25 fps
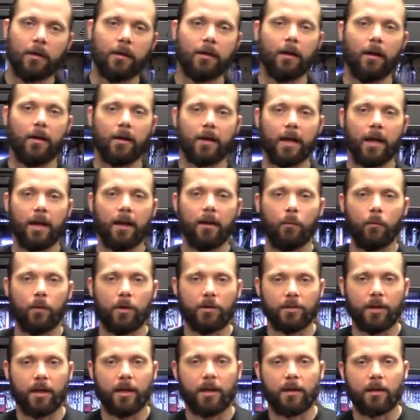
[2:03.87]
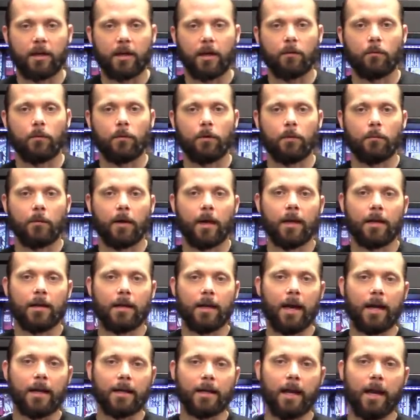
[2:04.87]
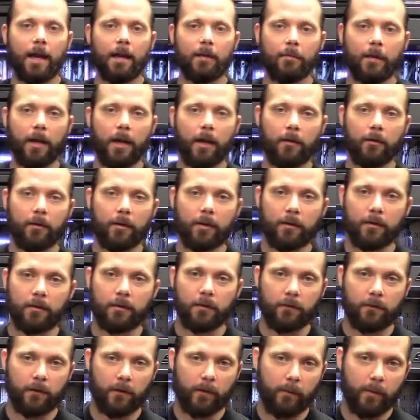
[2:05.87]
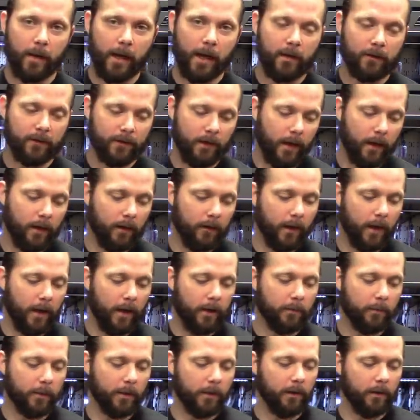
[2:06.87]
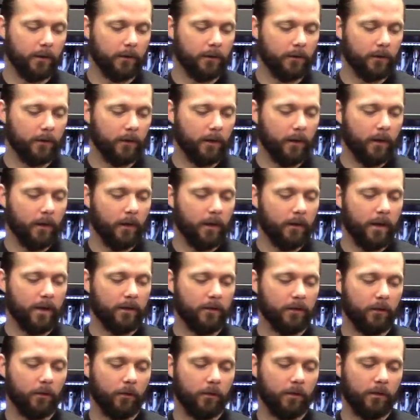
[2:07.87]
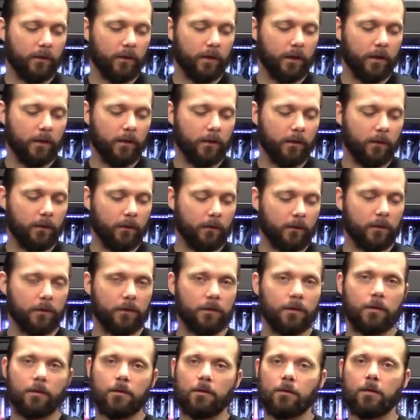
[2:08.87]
now I kind of wish I didn't get rid of my NiCad batteries for the backside of that, because that's the only thing it uses.